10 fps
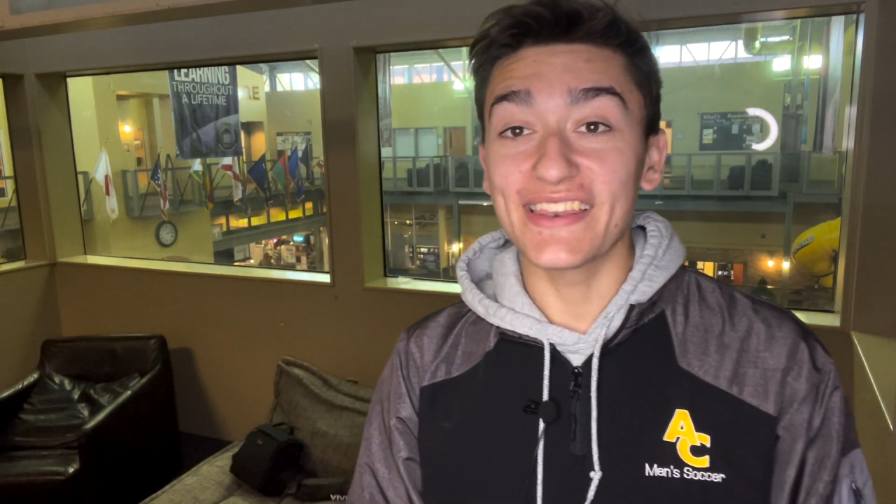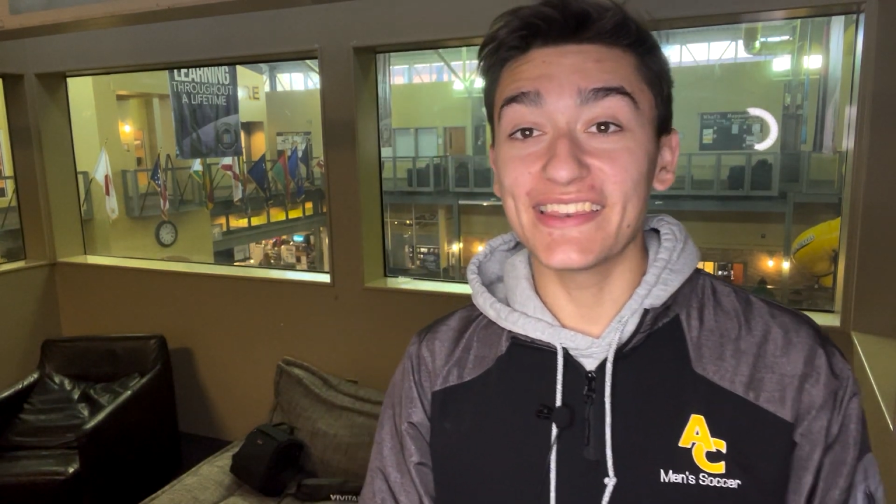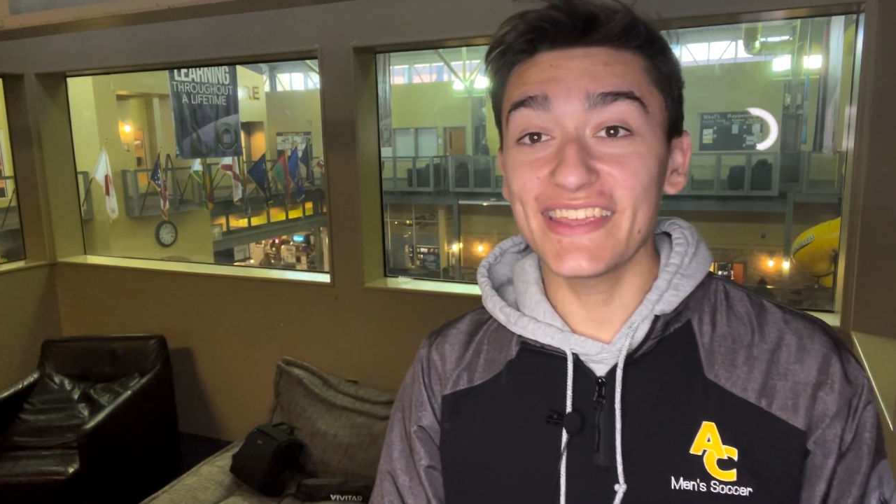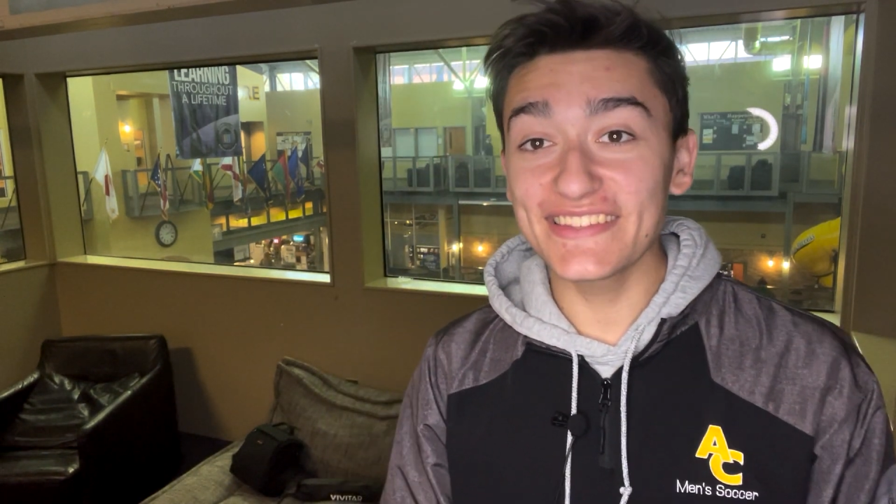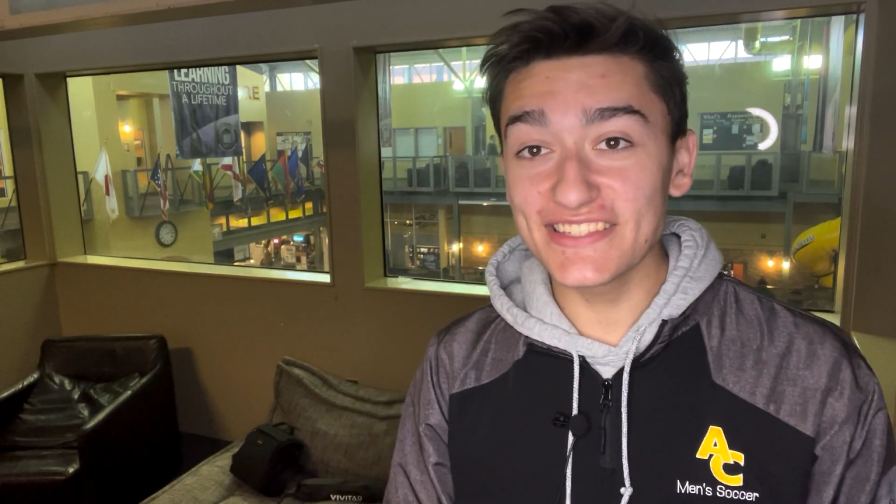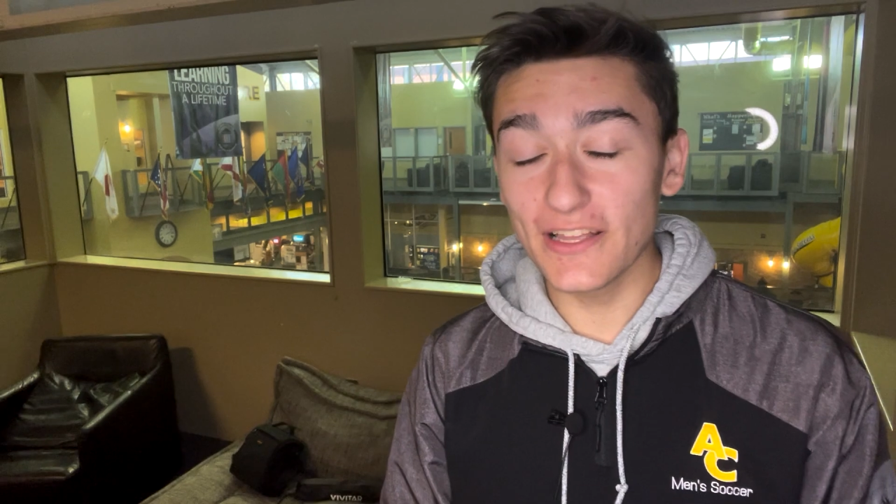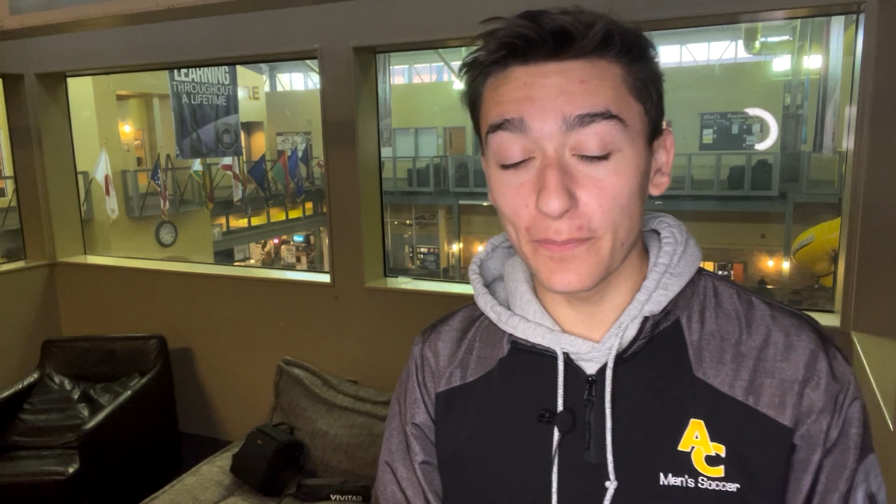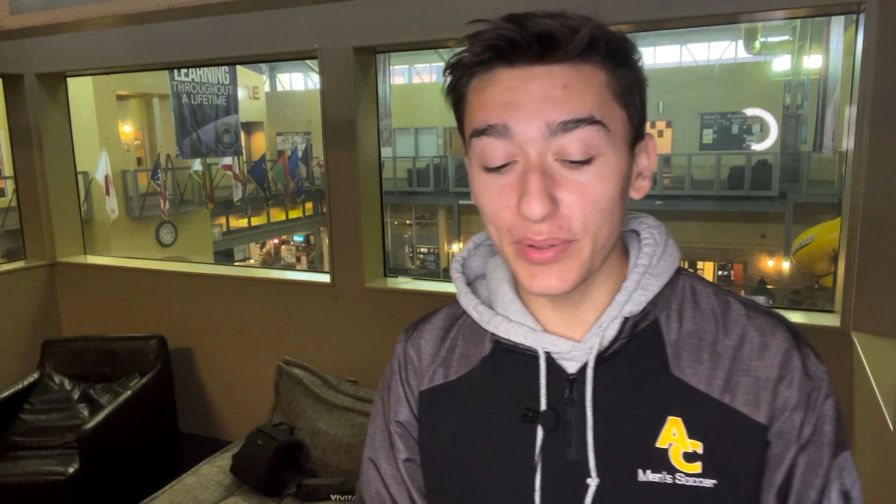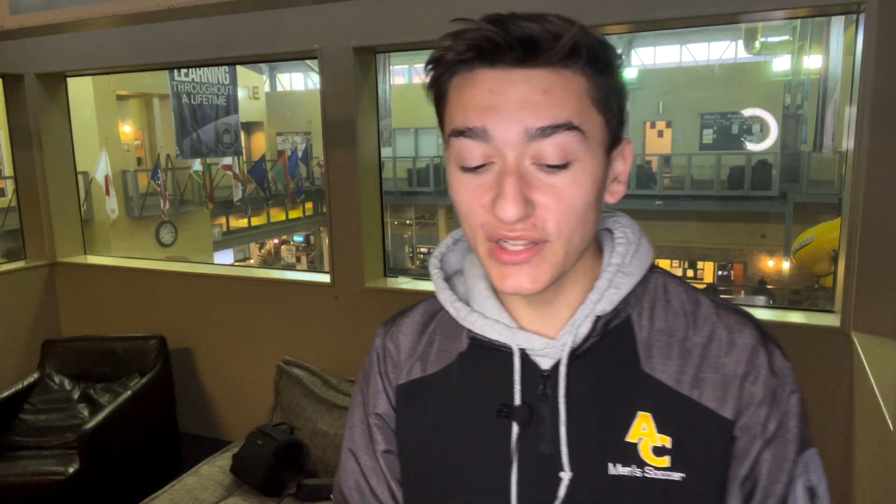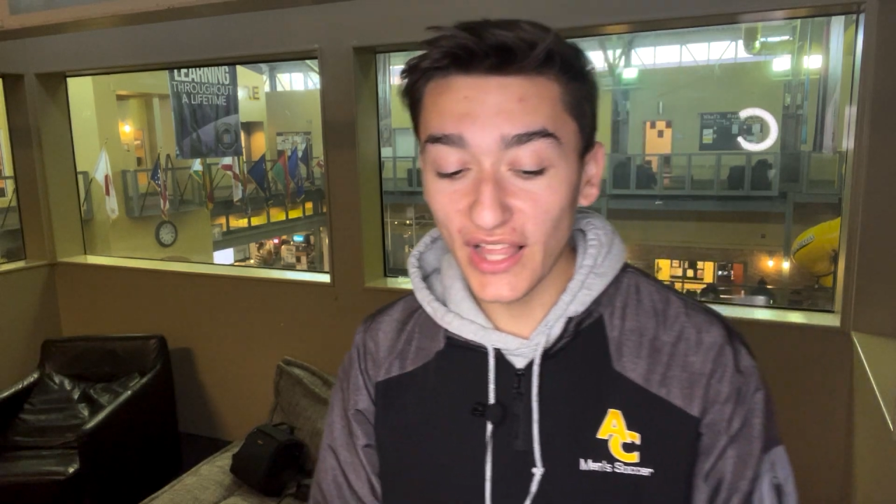needs to
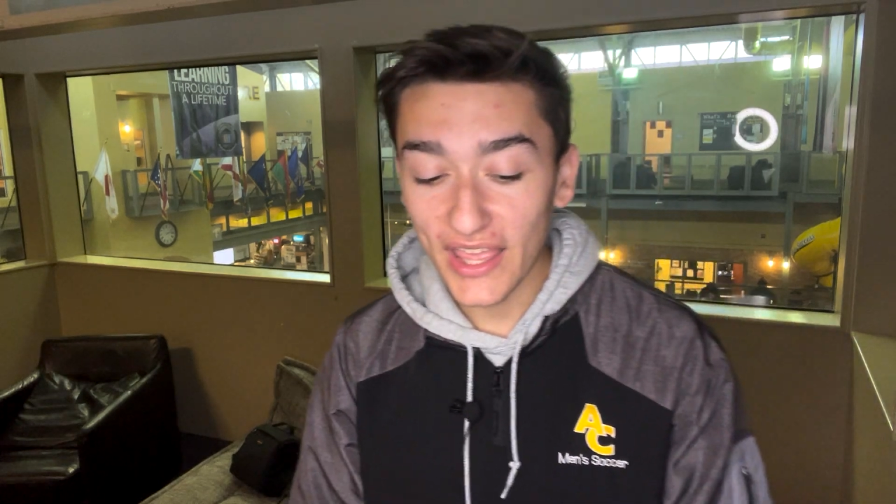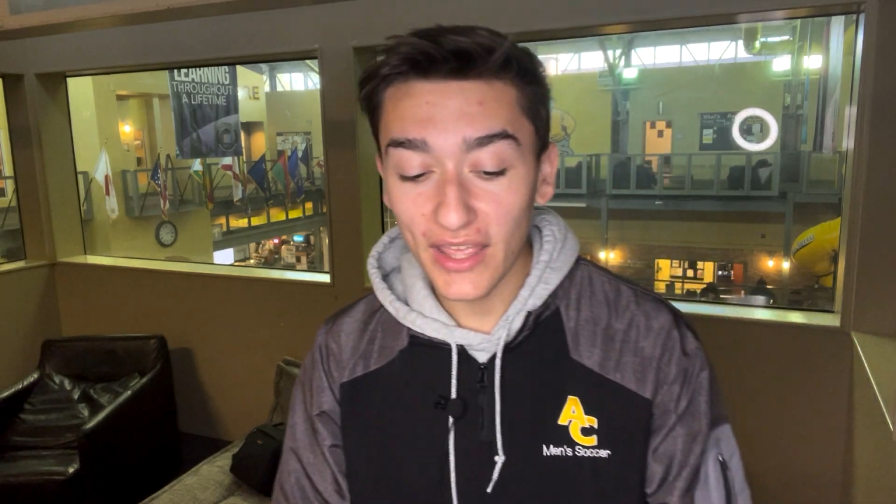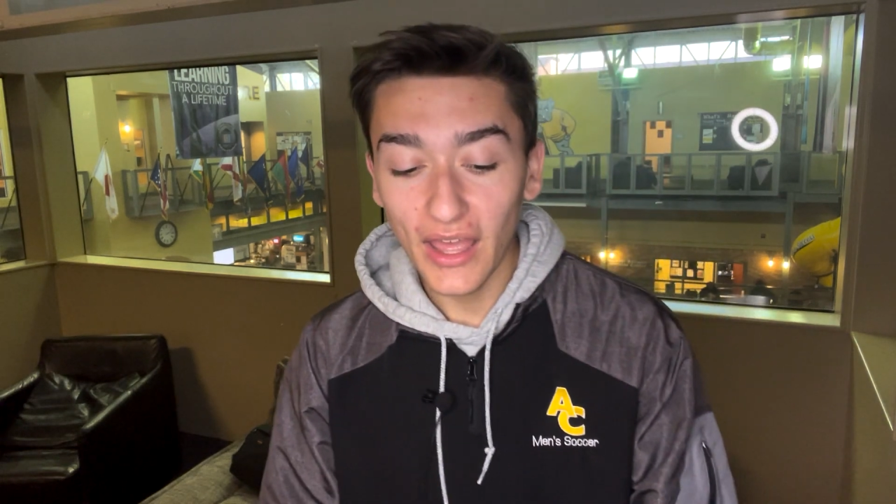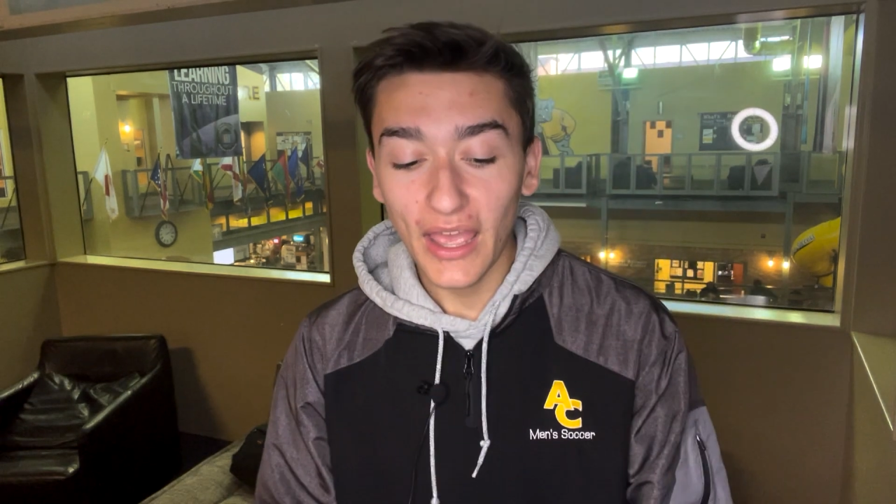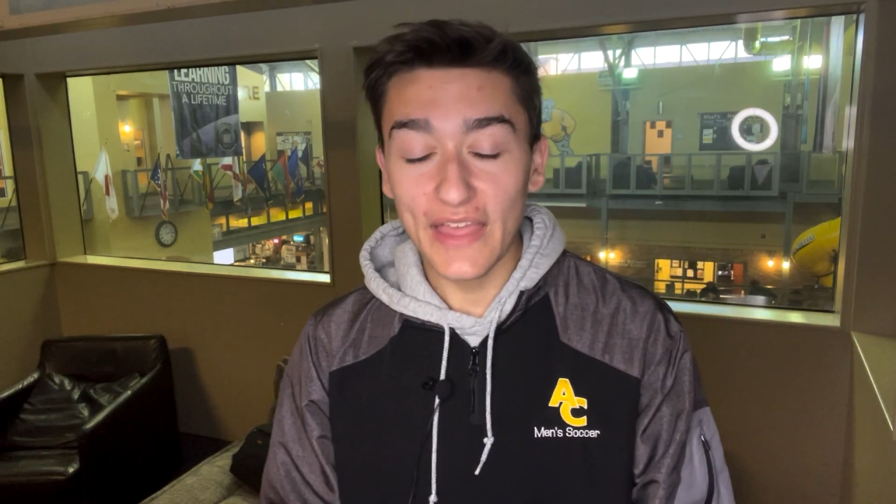play,